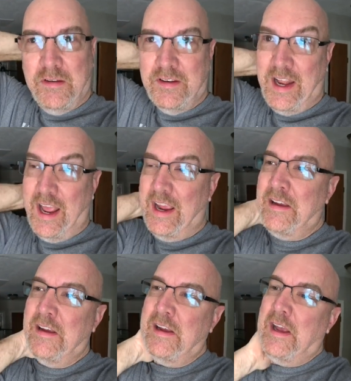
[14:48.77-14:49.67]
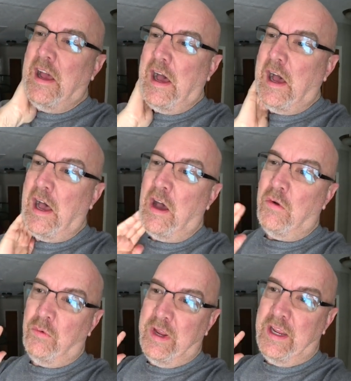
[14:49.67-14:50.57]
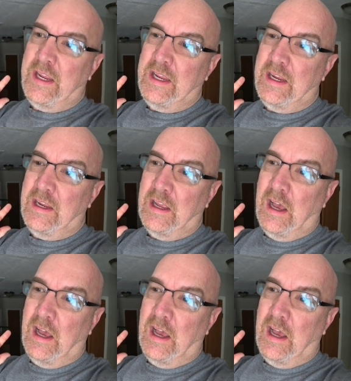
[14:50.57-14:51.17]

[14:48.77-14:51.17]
Day, we